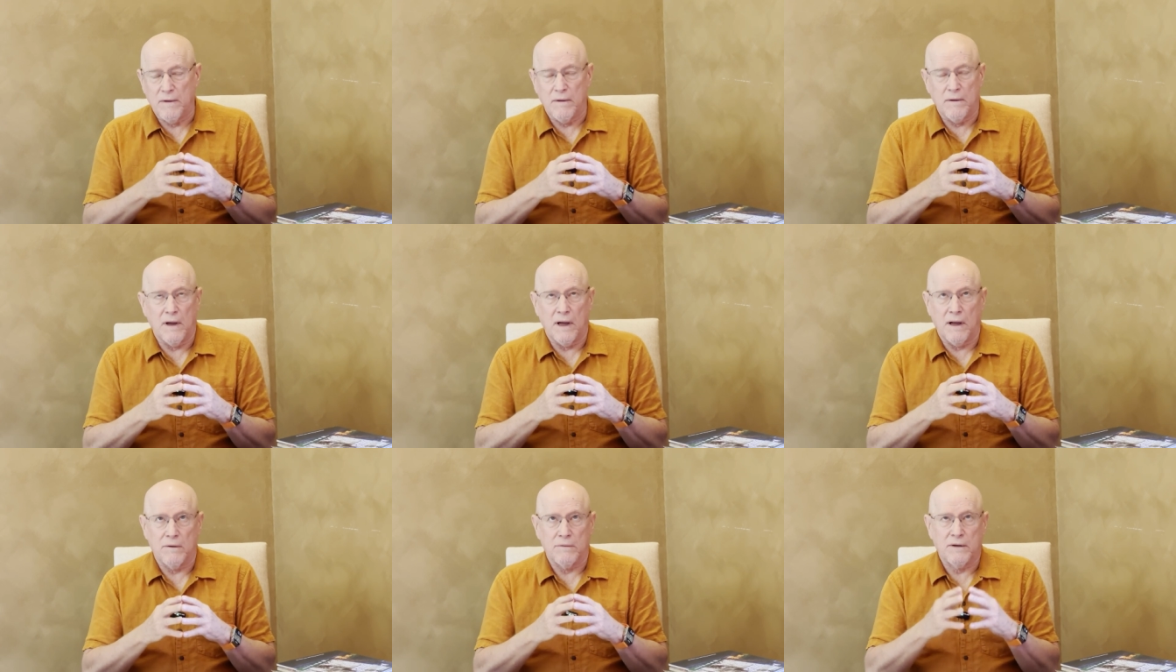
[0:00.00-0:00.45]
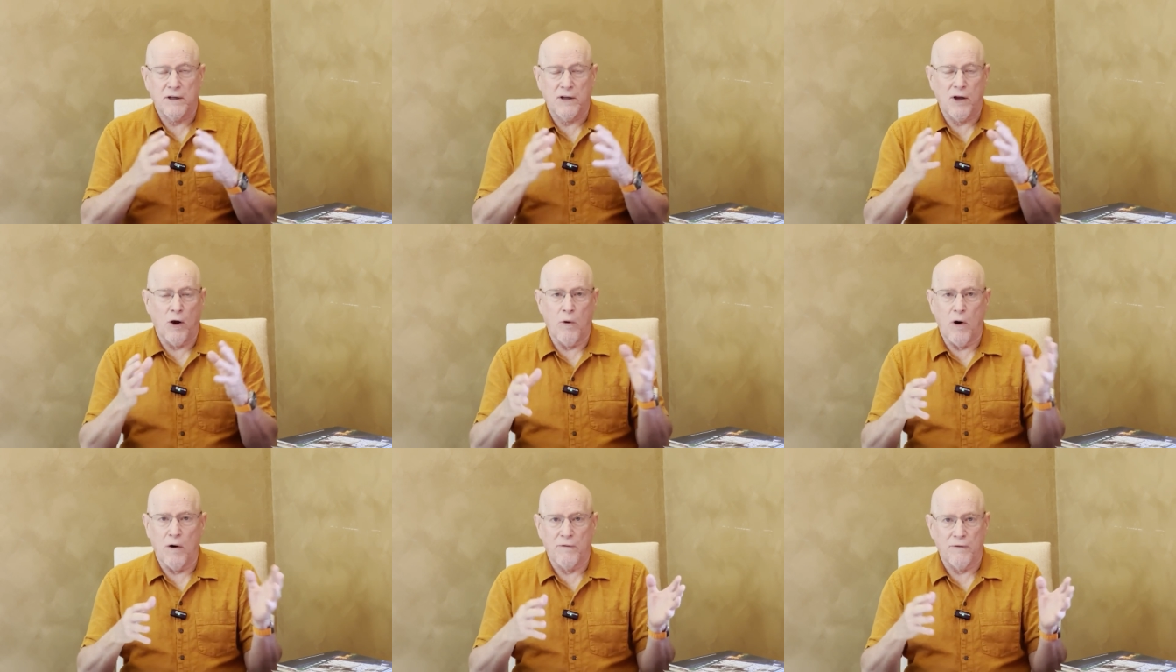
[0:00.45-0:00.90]
I'll
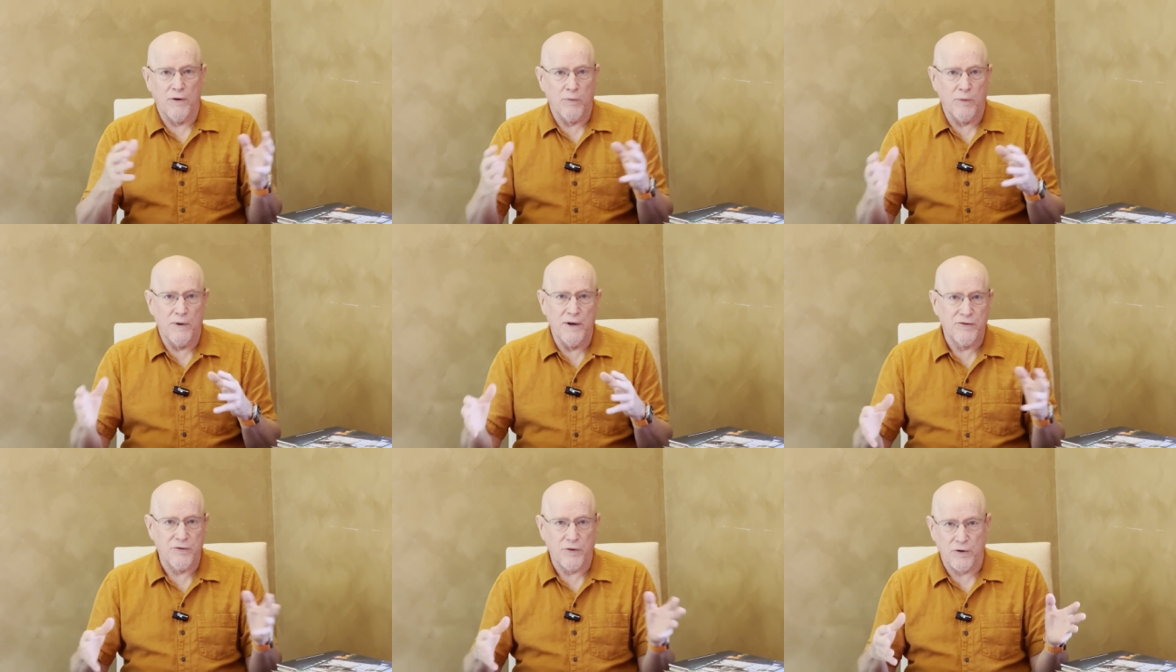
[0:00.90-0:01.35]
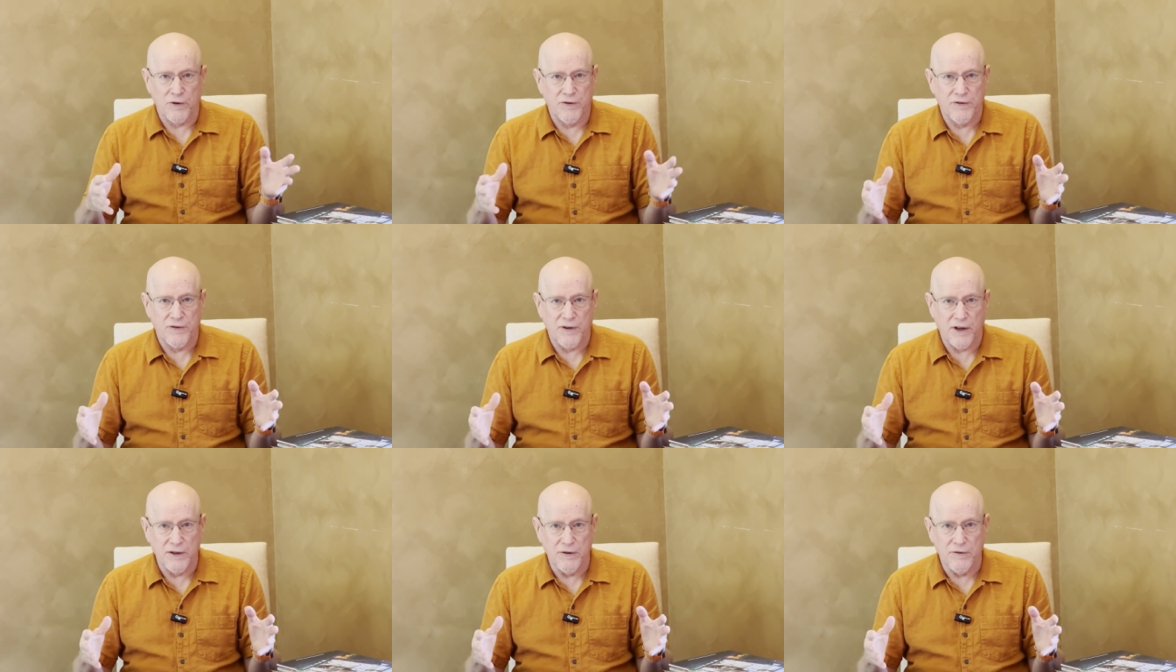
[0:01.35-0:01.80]
go over the
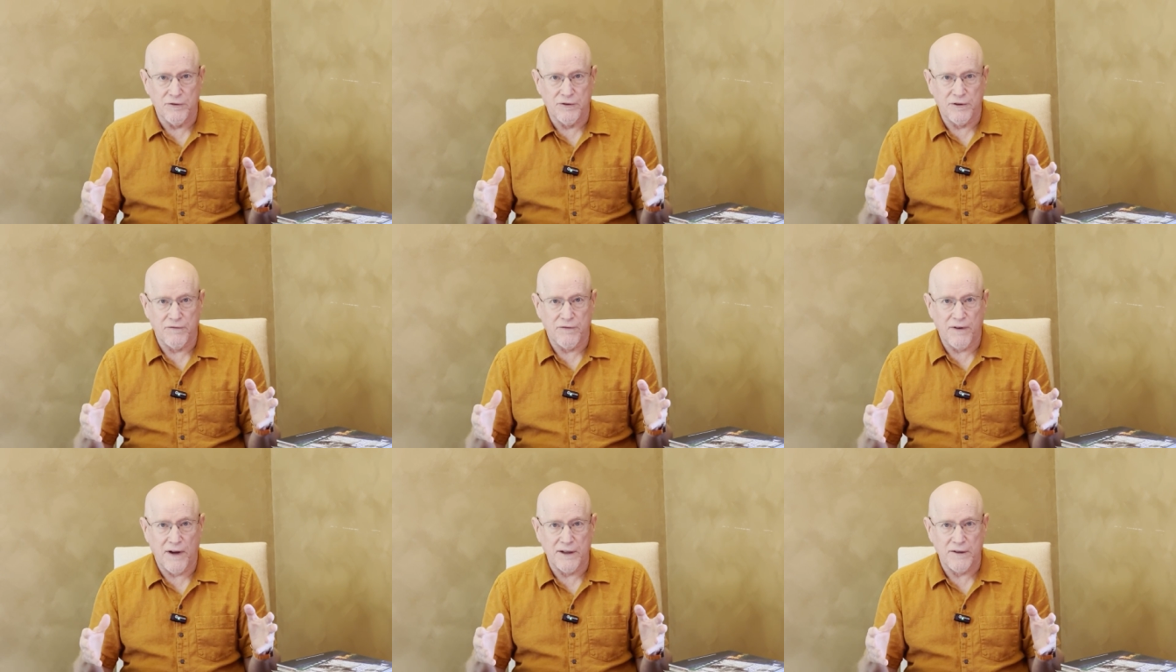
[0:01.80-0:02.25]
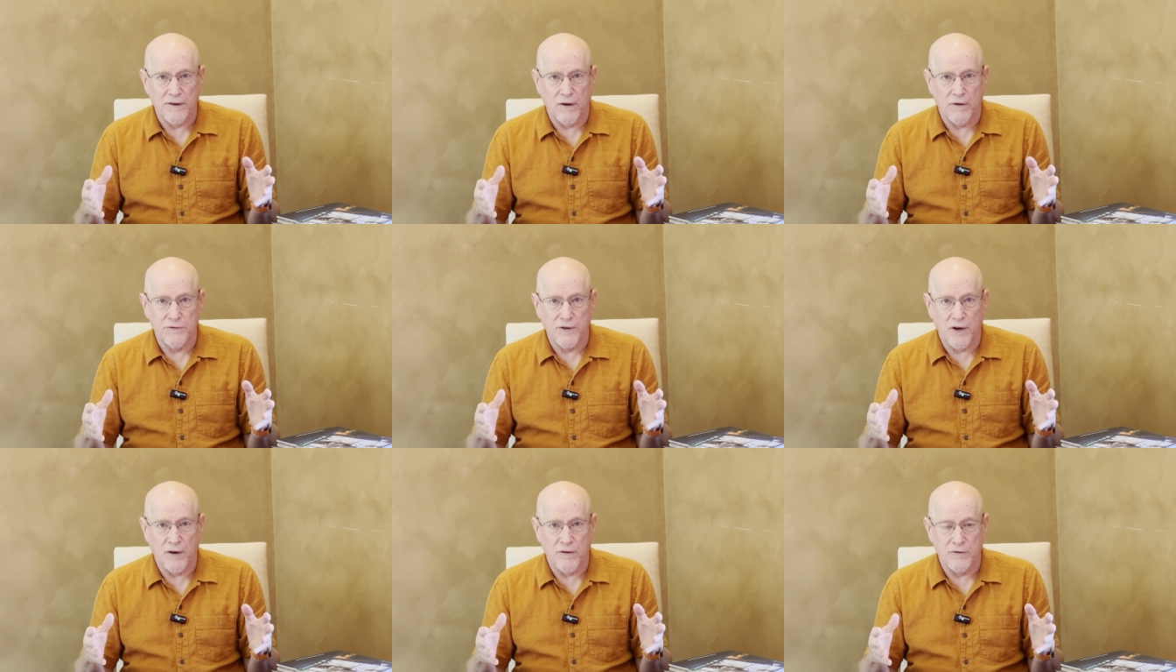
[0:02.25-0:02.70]
resources I used to find all
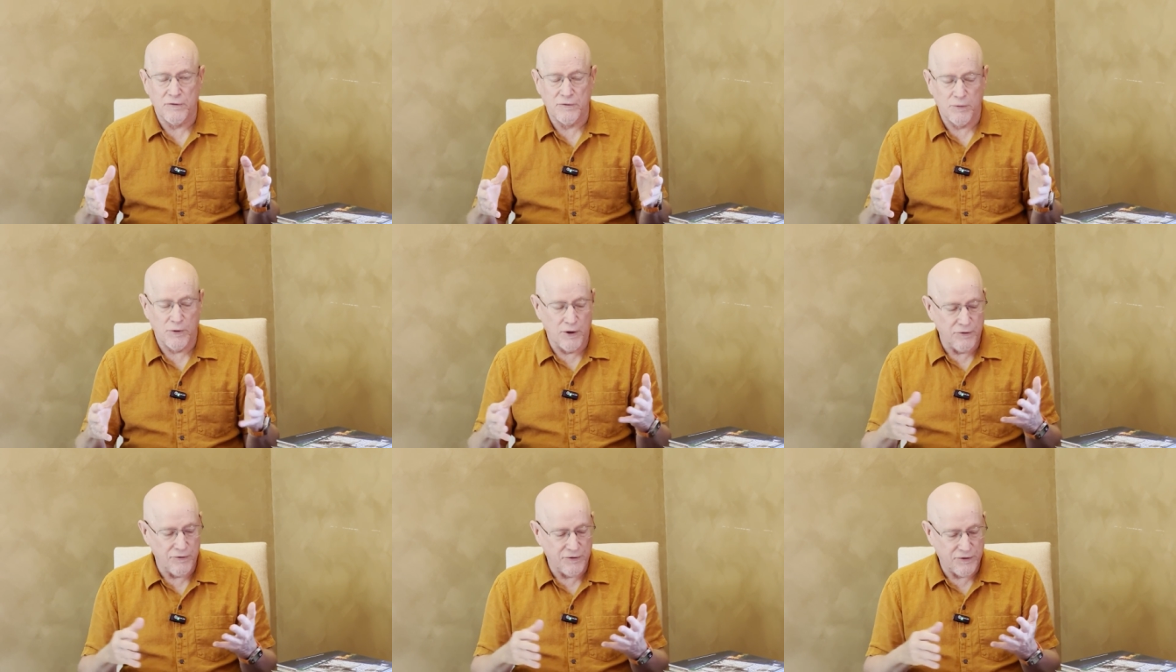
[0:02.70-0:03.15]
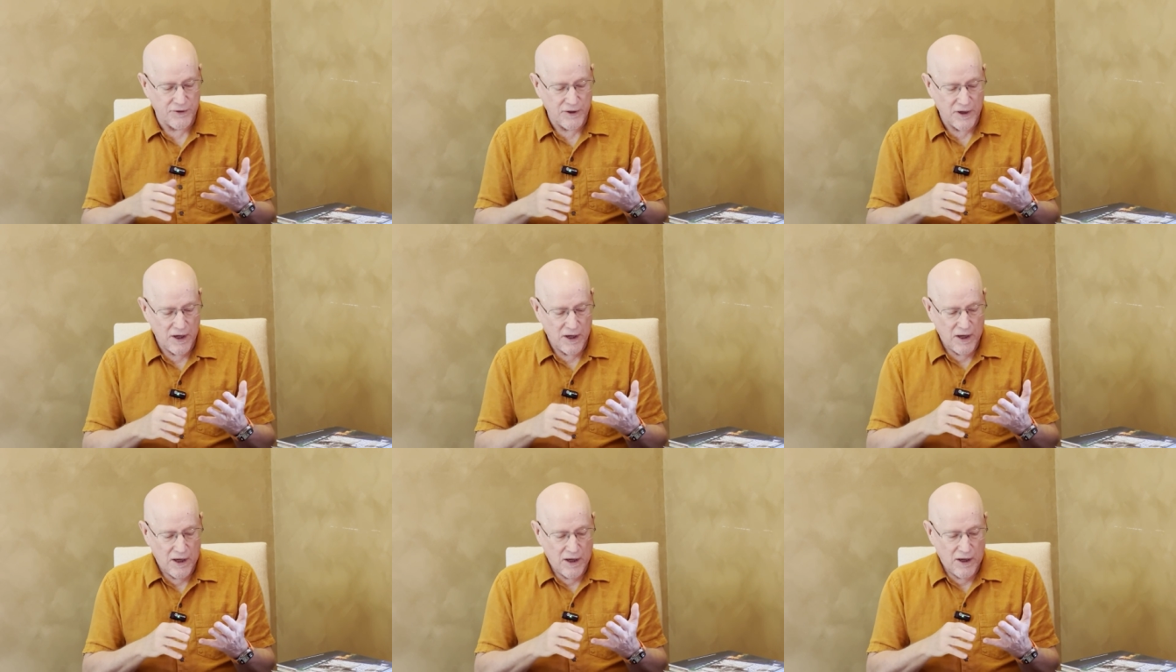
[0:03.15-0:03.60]
those other routes.
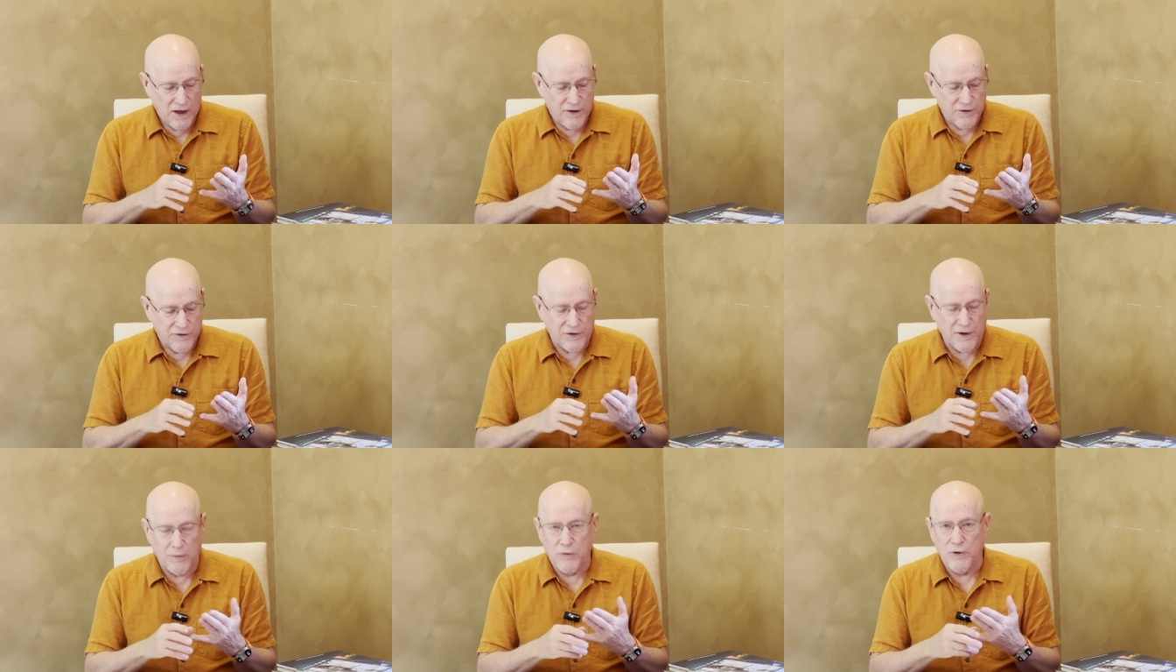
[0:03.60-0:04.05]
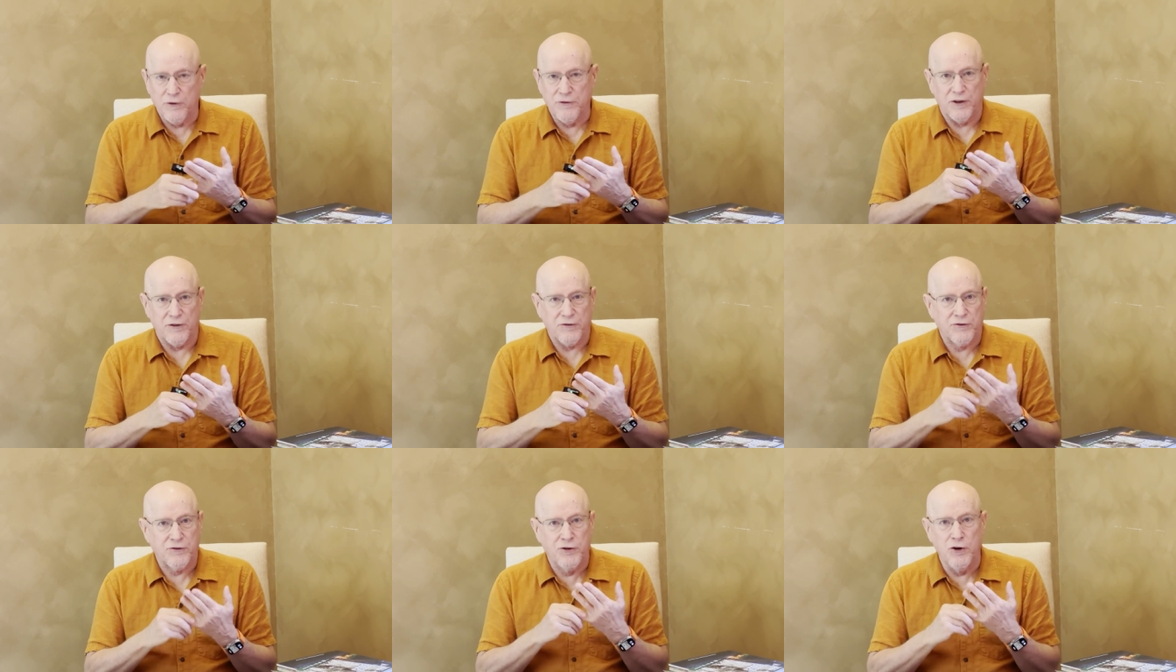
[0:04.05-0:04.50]
Some are
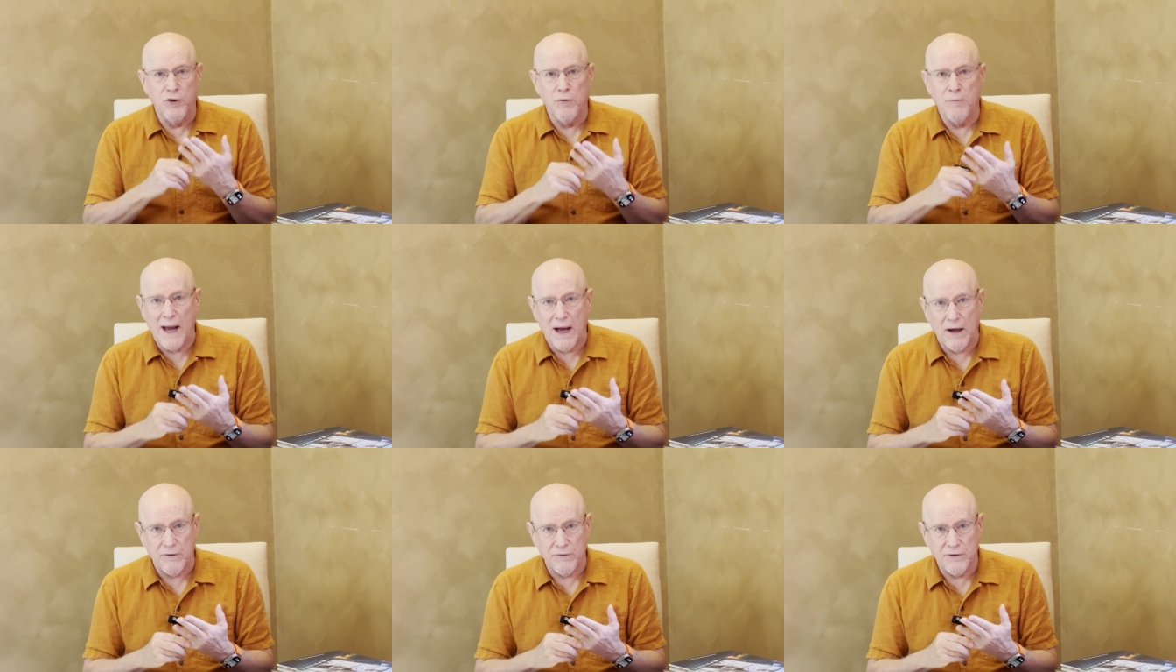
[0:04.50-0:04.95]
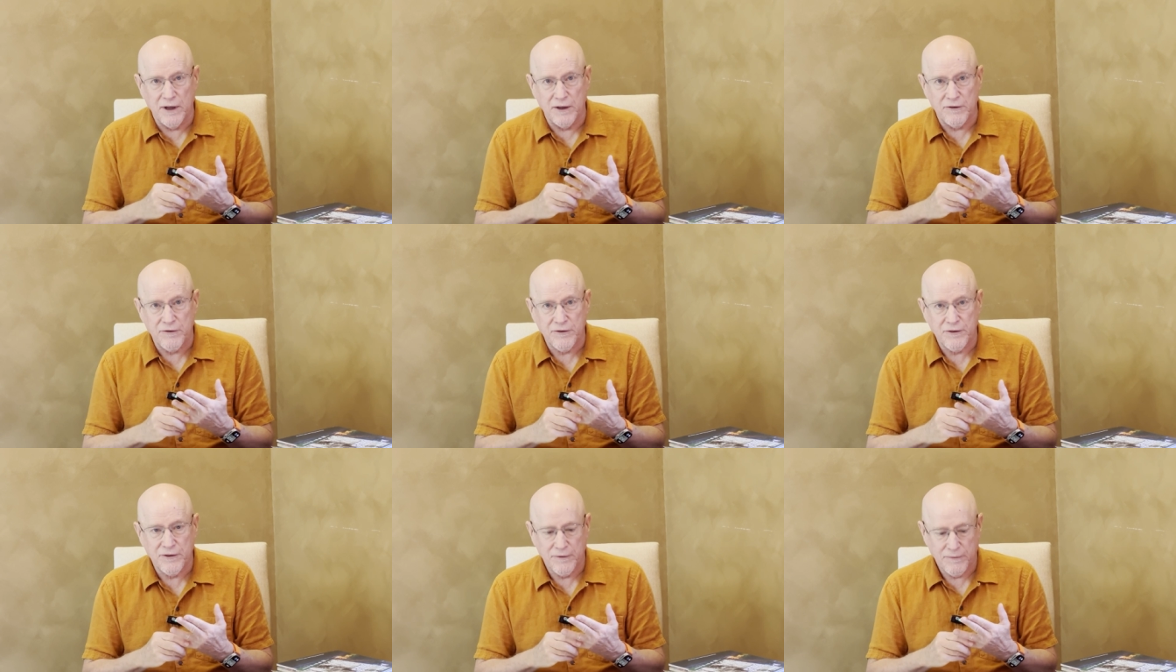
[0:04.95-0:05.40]
just too
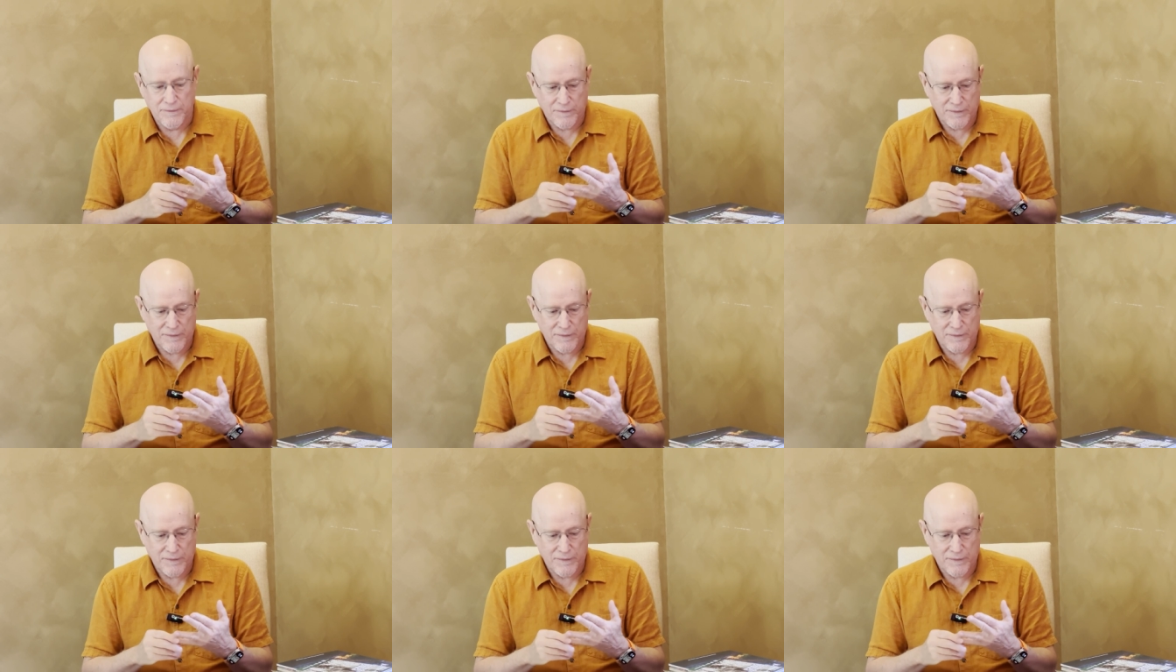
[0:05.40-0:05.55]
mountainous.